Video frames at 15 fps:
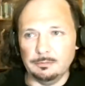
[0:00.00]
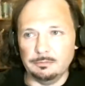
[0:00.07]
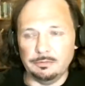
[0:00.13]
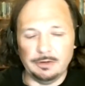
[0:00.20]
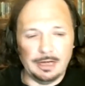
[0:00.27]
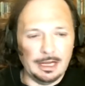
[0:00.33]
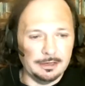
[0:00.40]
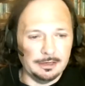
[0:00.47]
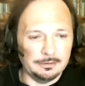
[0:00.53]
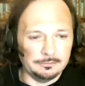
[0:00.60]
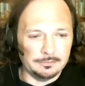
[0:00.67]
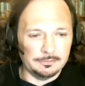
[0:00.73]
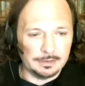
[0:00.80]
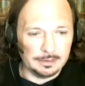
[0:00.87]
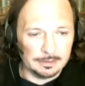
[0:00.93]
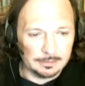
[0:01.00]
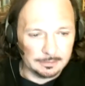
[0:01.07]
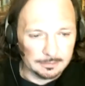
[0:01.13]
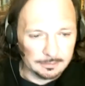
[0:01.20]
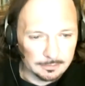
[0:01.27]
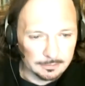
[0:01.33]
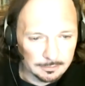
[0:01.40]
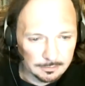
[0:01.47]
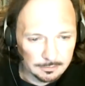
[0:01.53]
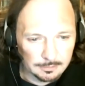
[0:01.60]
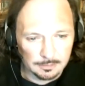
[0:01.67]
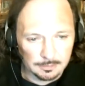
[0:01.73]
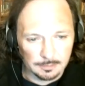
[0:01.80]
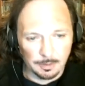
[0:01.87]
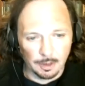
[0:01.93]
proud of the
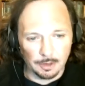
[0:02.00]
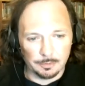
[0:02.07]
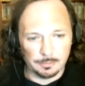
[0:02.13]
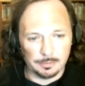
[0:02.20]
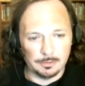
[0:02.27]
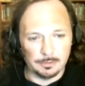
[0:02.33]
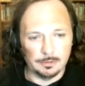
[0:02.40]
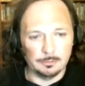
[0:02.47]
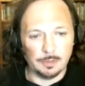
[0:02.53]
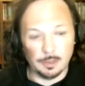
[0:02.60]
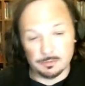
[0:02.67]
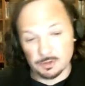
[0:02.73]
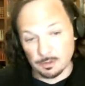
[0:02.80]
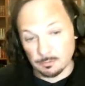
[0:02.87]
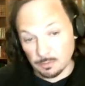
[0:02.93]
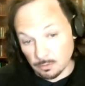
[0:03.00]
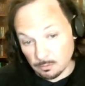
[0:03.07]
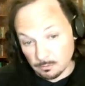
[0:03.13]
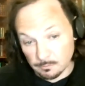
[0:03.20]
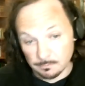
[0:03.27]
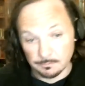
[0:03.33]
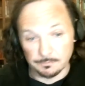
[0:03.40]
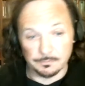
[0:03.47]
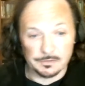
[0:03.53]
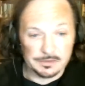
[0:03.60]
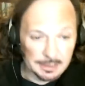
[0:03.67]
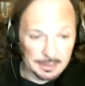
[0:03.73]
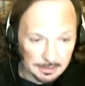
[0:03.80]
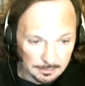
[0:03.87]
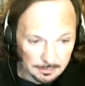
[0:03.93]
Pope John Paul
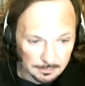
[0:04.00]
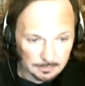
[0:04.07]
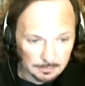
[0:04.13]
II.